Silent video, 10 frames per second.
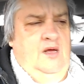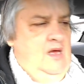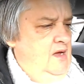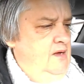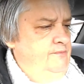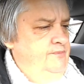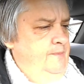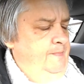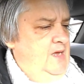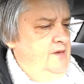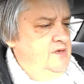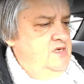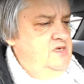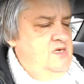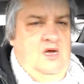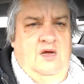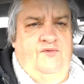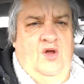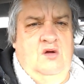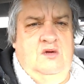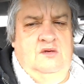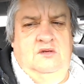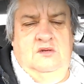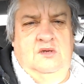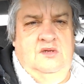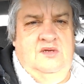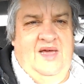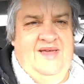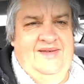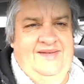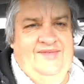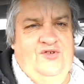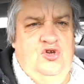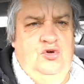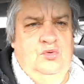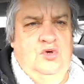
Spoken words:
vlog today for you.